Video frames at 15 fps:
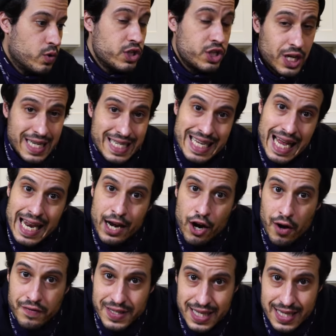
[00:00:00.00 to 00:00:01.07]
We're just gonna set it
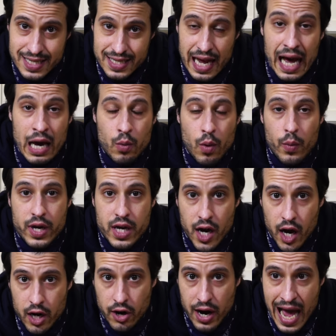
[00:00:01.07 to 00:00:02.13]
off to the side while we
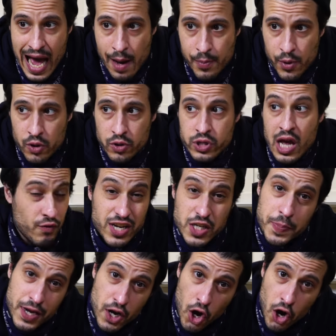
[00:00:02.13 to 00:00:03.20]
cut our apples.
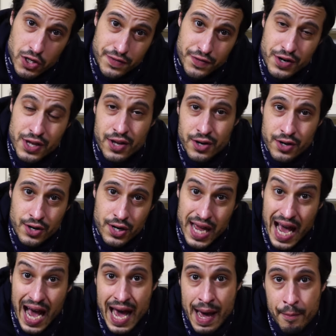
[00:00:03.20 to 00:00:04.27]
Recipe calls for either
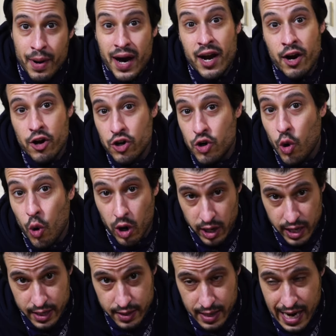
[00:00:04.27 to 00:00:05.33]
Empire or
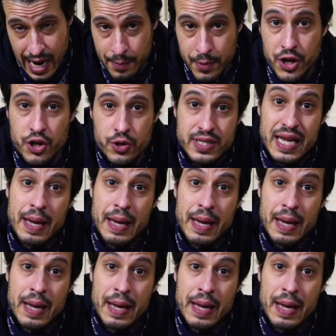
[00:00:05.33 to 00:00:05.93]
Cortland, and I'm gonna use